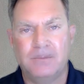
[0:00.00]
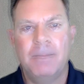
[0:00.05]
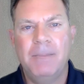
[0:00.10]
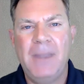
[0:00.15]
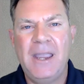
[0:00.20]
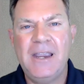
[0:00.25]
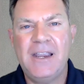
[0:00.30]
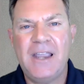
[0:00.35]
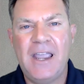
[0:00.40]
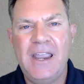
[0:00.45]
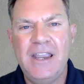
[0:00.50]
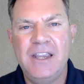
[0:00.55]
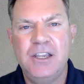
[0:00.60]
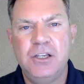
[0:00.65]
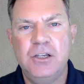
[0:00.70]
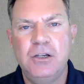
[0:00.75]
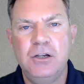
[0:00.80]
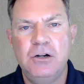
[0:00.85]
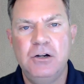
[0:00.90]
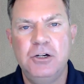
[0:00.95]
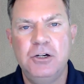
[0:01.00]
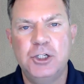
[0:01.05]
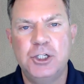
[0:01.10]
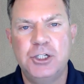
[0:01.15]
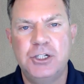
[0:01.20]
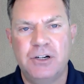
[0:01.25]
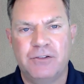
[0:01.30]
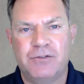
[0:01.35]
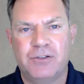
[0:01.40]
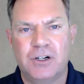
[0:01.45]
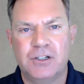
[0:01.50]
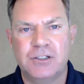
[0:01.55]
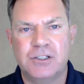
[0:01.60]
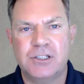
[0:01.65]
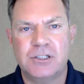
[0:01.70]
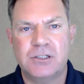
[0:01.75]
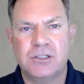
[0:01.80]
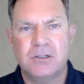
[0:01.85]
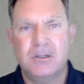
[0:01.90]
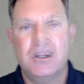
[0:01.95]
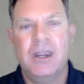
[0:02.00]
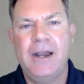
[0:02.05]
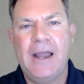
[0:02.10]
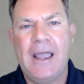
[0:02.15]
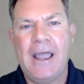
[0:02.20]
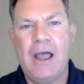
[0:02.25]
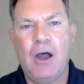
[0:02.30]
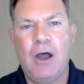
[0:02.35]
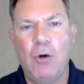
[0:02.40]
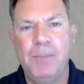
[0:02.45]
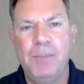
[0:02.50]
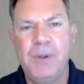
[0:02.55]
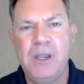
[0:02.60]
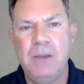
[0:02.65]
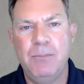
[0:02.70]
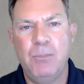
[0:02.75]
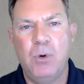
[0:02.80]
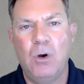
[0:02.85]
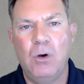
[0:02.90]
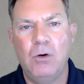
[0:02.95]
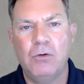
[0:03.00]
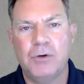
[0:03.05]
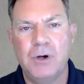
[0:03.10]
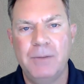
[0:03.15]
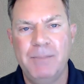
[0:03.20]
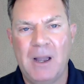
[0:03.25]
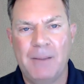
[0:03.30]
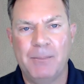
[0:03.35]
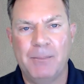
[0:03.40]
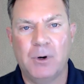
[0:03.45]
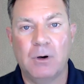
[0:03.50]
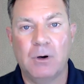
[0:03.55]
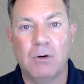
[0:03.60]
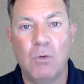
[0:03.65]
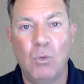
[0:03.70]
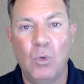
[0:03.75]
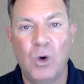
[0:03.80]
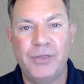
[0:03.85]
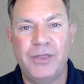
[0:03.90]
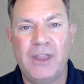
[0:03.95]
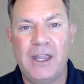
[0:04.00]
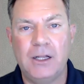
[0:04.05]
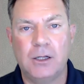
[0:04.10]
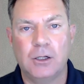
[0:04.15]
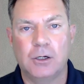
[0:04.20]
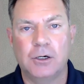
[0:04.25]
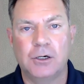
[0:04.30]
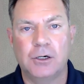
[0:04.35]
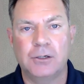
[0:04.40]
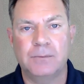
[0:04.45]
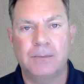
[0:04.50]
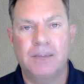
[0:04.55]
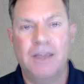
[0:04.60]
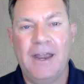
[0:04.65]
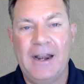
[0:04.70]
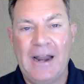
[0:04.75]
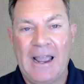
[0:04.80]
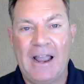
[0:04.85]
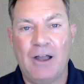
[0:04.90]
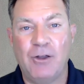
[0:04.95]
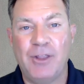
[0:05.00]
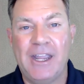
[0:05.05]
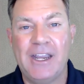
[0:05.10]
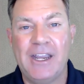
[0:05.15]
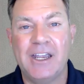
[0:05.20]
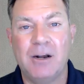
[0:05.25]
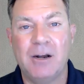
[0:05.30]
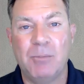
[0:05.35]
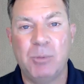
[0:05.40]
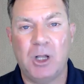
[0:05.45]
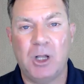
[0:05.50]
make a huge difference in how people remember what they learn and how they can